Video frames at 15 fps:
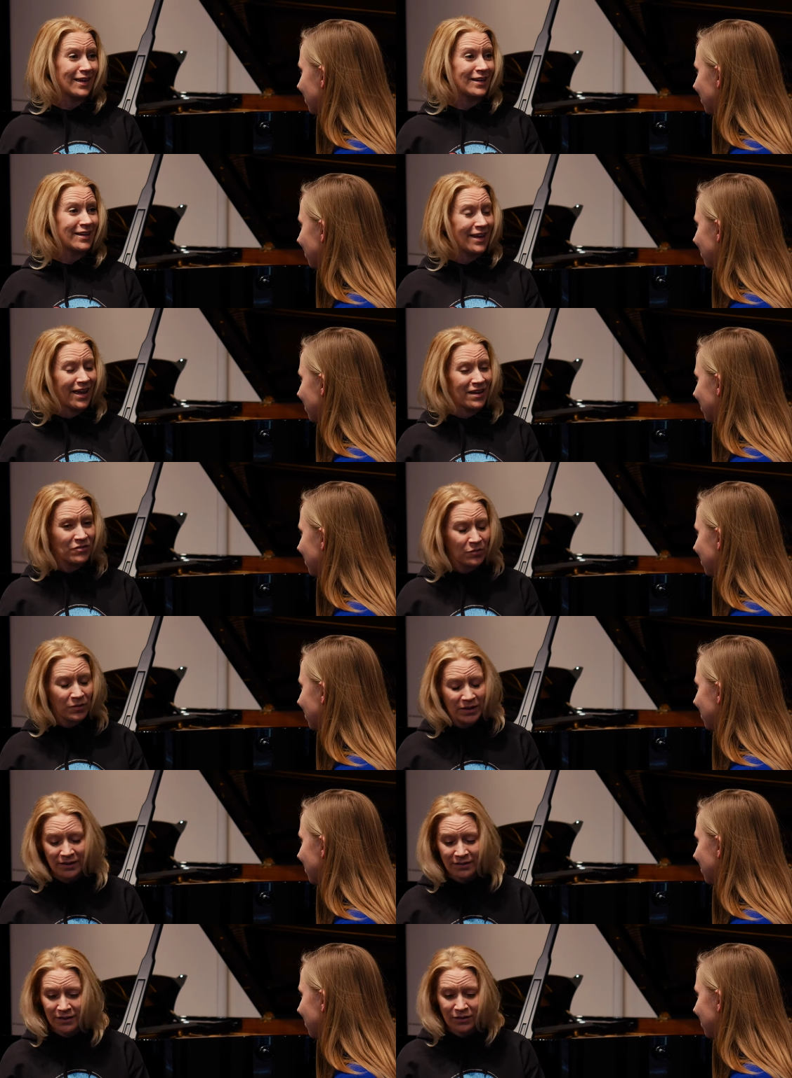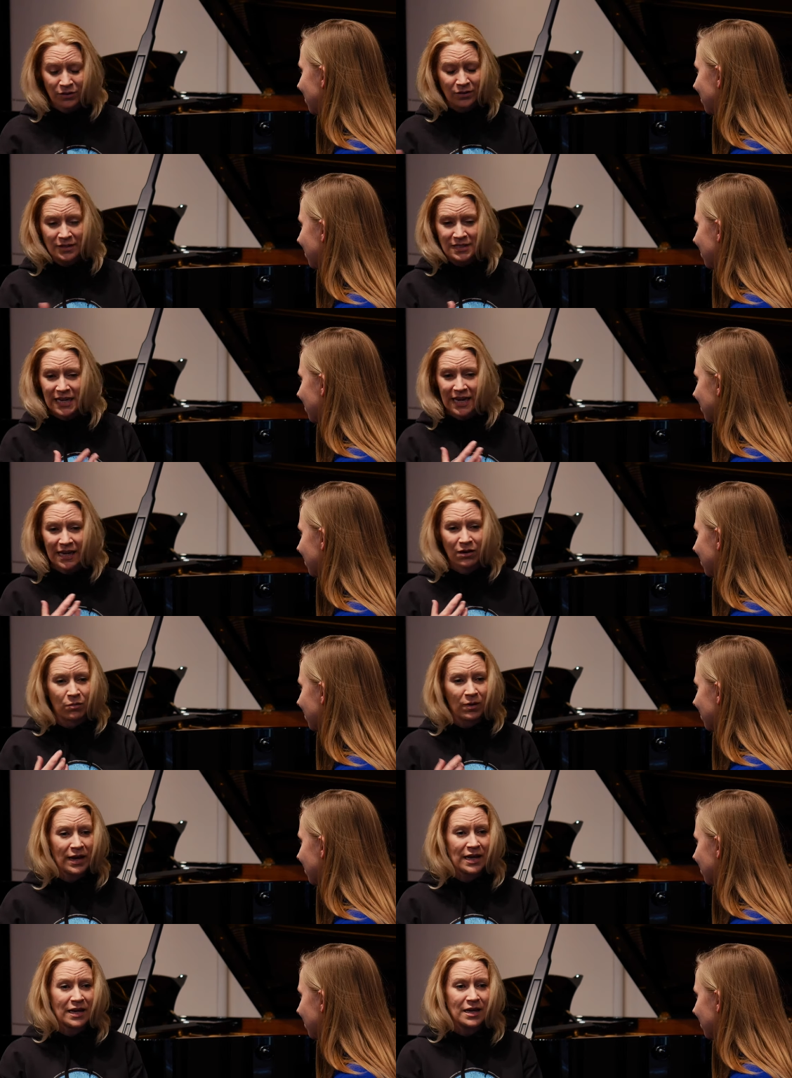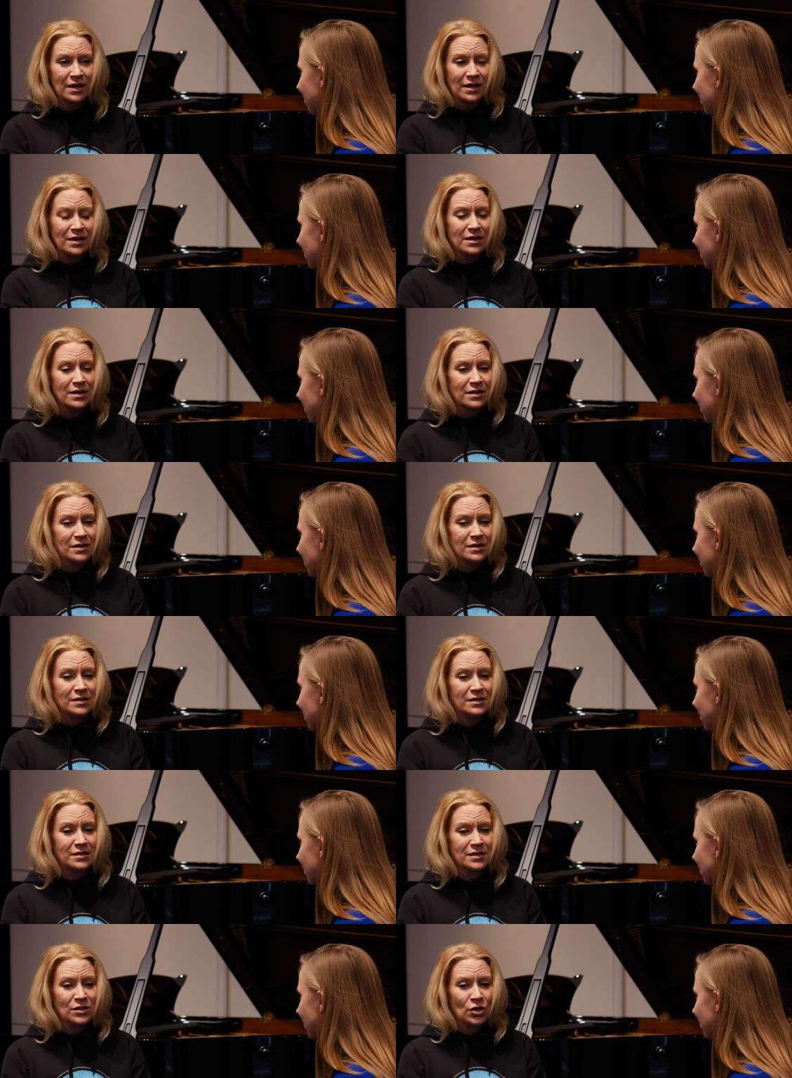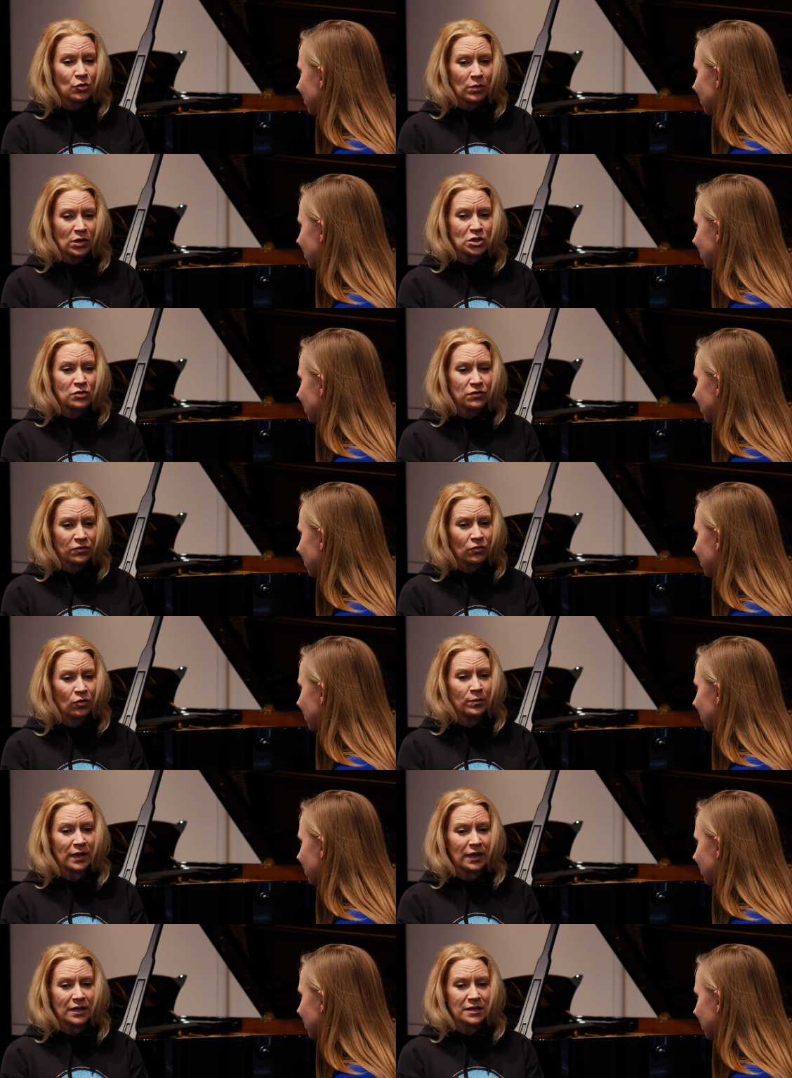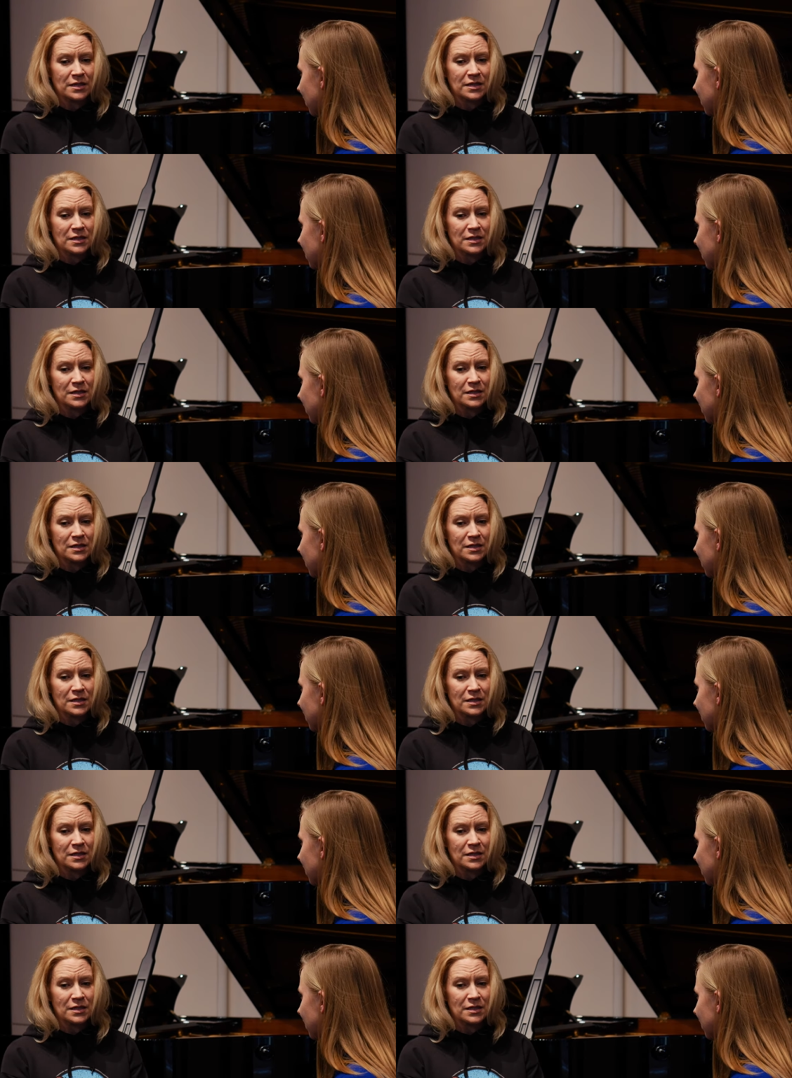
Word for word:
Speaker 1: And everyone, I think you can take away so much from it,